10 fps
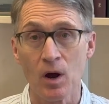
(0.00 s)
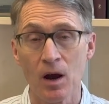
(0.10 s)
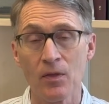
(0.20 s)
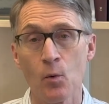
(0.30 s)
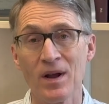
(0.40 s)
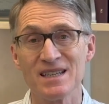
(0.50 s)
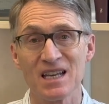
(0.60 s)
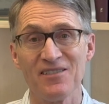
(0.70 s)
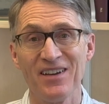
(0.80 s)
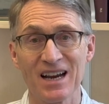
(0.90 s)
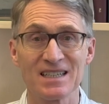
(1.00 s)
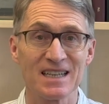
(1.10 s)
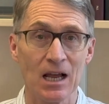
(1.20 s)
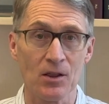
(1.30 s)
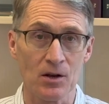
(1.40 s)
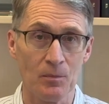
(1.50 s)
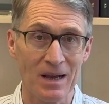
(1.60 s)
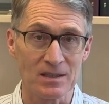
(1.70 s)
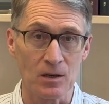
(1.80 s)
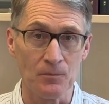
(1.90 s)
are the ones that affect skeletal
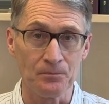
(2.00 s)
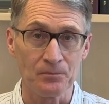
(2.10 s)
muscle.